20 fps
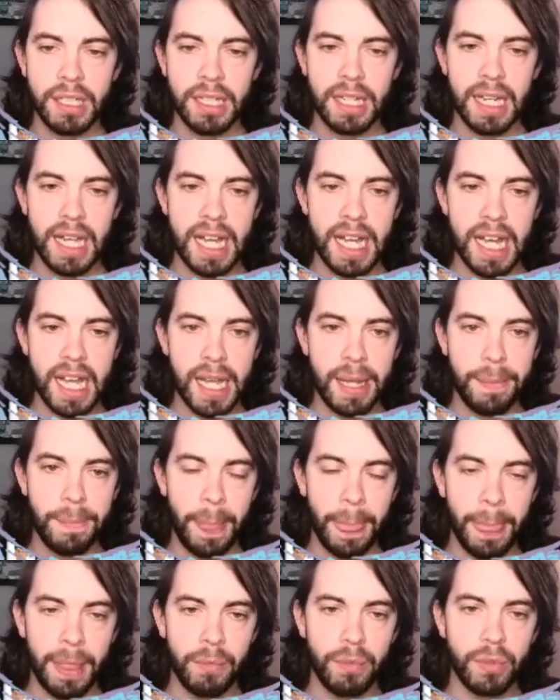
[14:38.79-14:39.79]

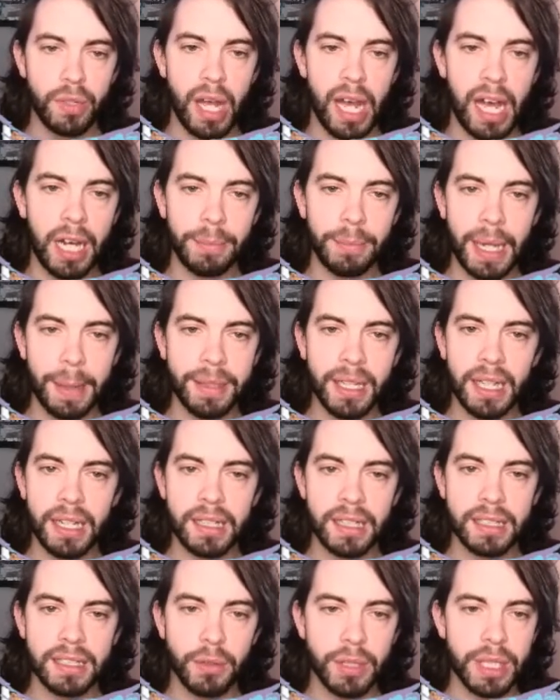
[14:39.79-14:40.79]
We've got Aubameyang. I
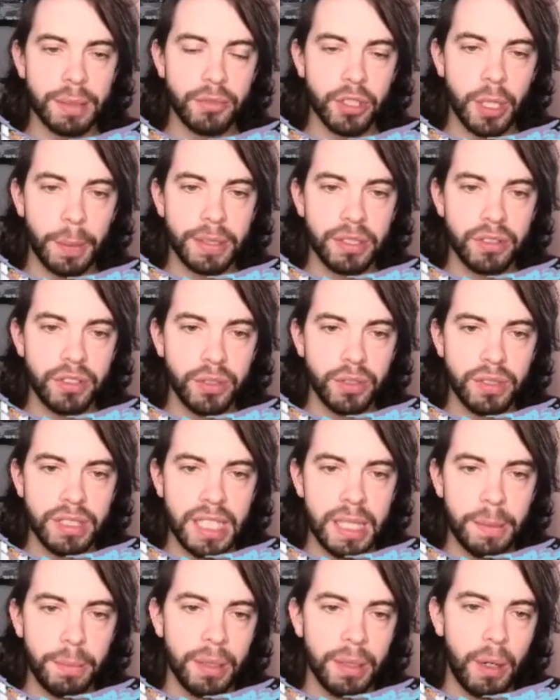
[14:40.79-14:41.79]
don't want him dropping too
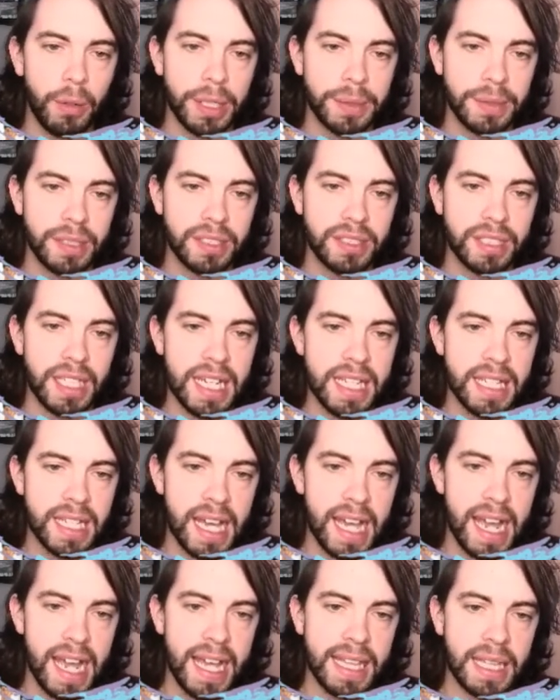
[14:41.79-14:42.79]
deep. I want him to stay
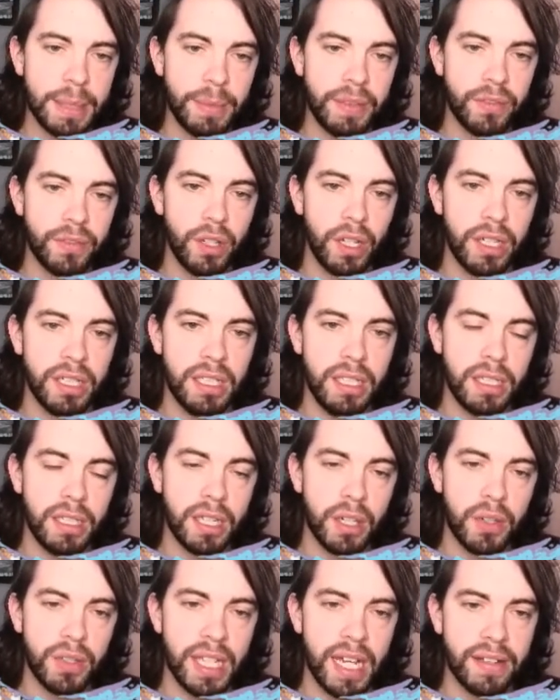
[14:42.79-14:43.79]
there. And then we've got
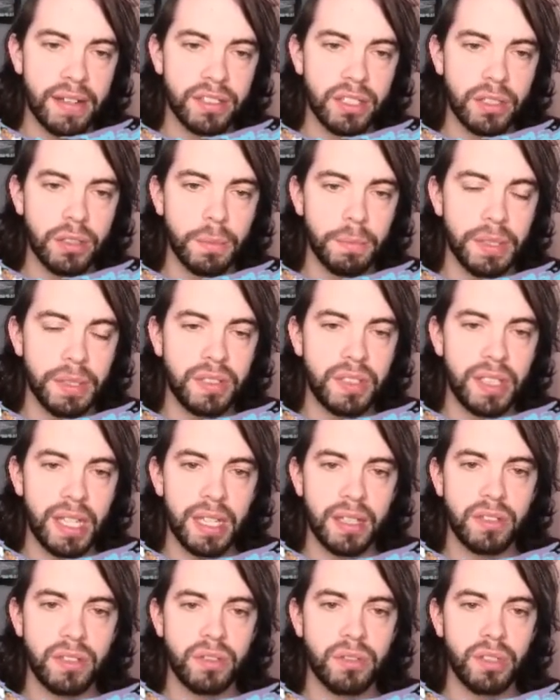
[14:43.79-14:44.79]
Nico there as the number
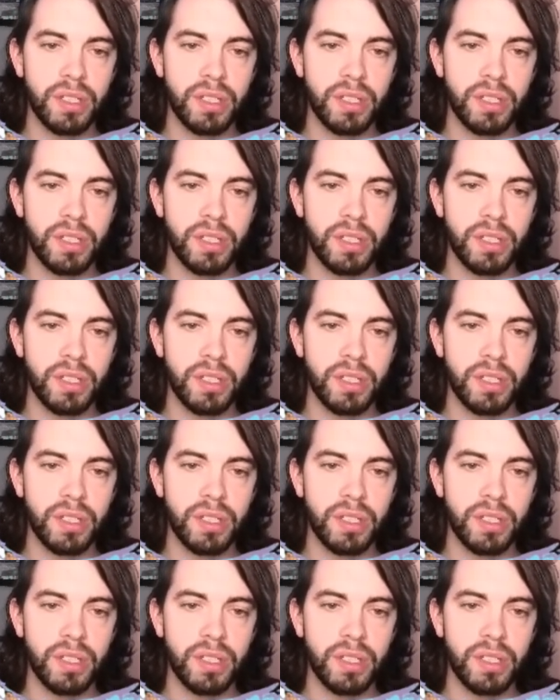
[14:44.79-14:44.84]
6.